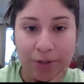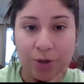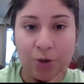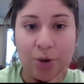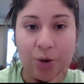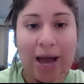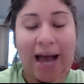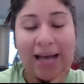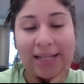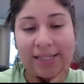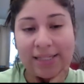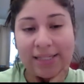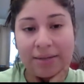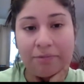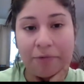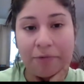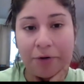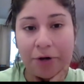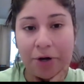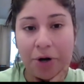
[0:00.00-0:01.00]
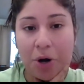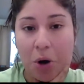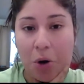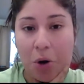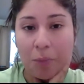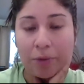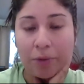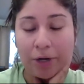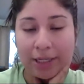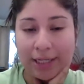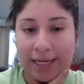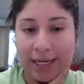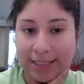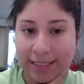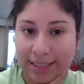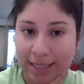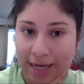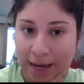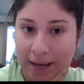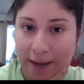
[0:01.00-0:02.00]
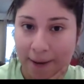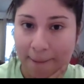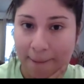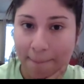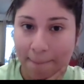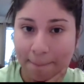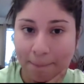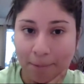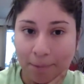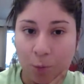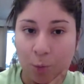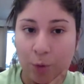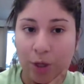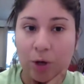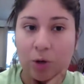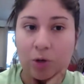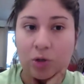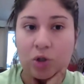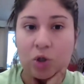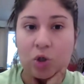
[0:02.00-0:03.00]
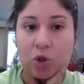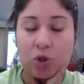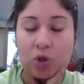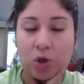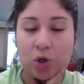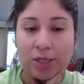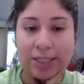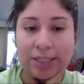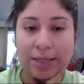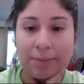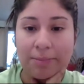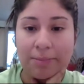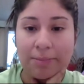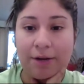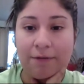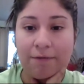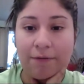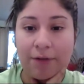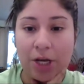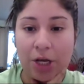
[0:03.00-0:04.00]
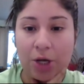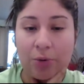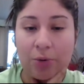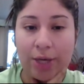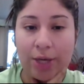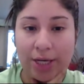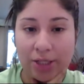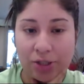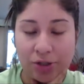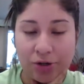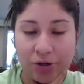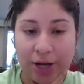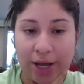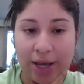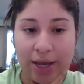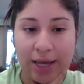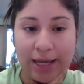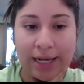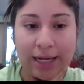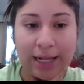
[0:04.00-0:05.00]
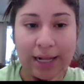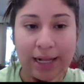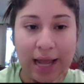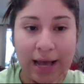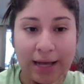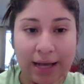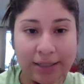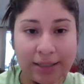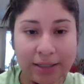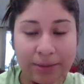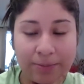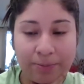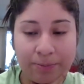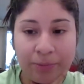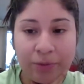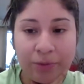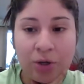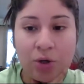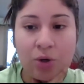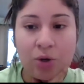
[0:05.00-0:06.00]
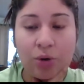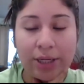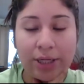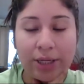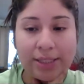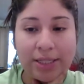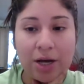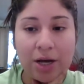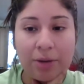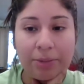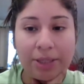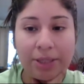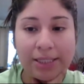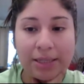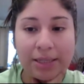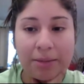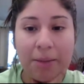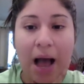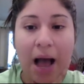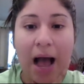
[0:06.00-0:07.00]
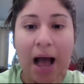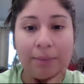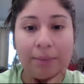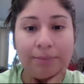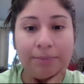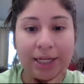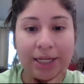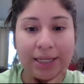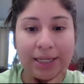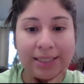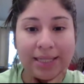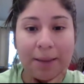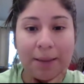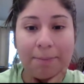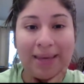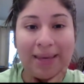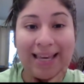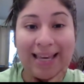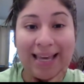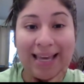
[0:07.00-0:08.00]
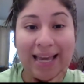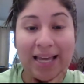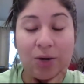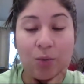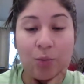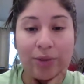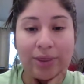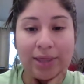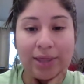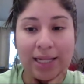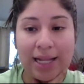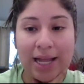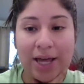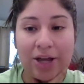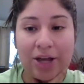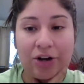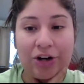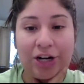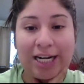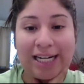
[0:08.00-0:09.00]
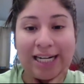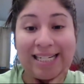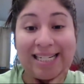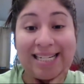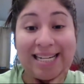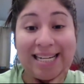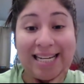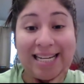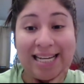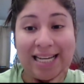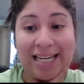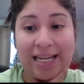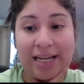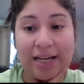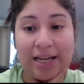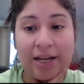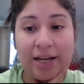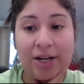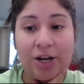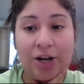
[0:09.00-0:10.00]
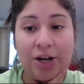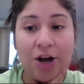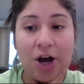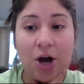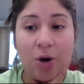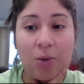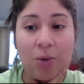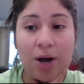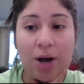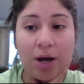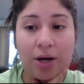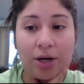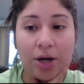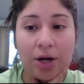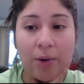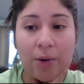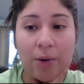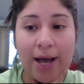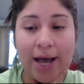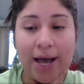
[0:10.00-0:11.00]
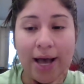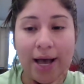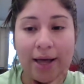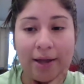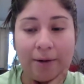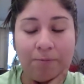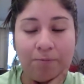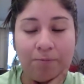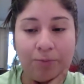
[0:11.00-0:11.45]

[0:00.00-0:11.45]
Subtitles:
You had some for your homework last night. We also saw some in a video yesterday in class. Who can tell me some objects that begin with the letter D? Noah, go ahead.